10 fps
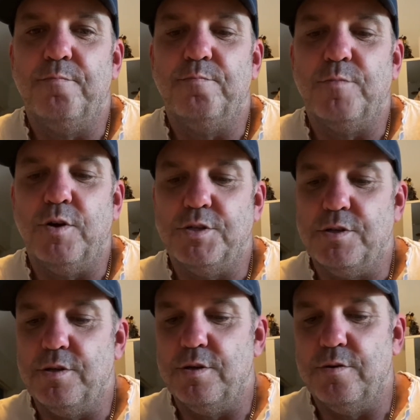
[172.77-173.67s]

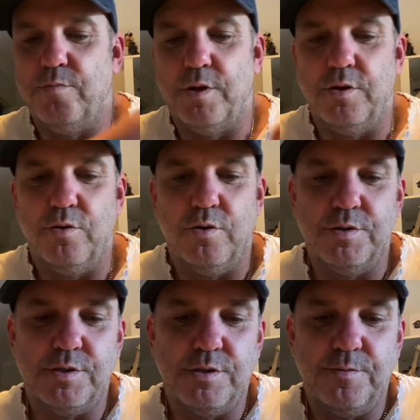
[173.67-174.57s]
onto one of the
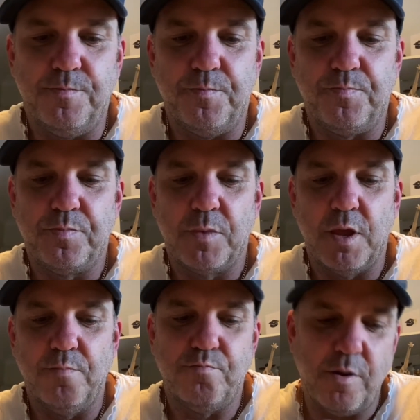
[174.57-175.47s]
doors.
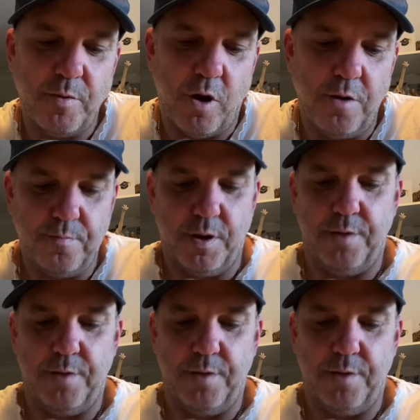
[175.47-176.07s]
Probably won't, but